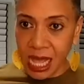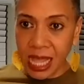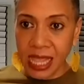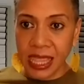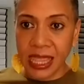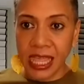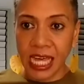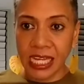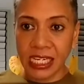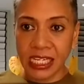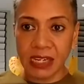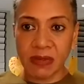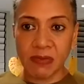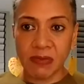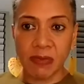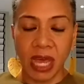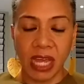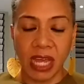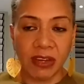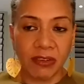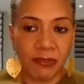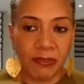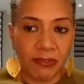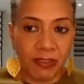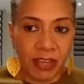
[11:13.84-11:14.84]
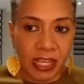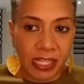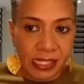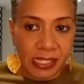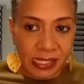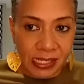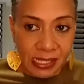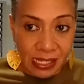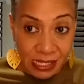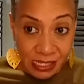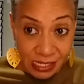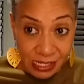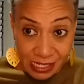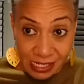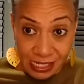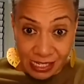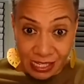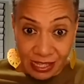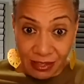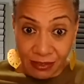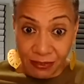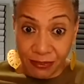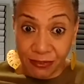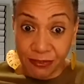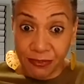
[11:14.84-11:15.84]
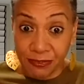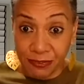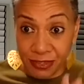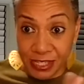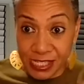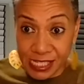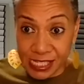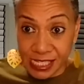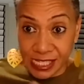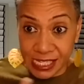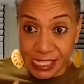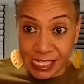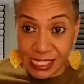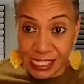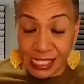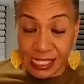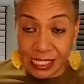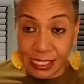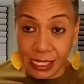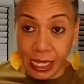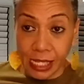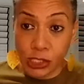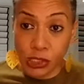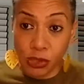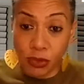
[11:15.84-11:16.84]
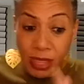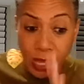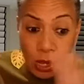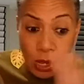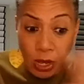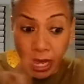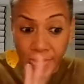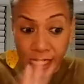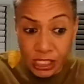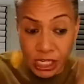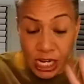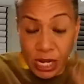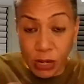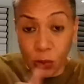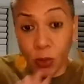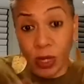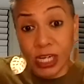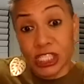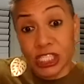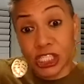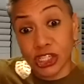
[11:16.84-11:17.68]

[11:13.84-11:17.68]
then it manifests into the physical. And so they actually work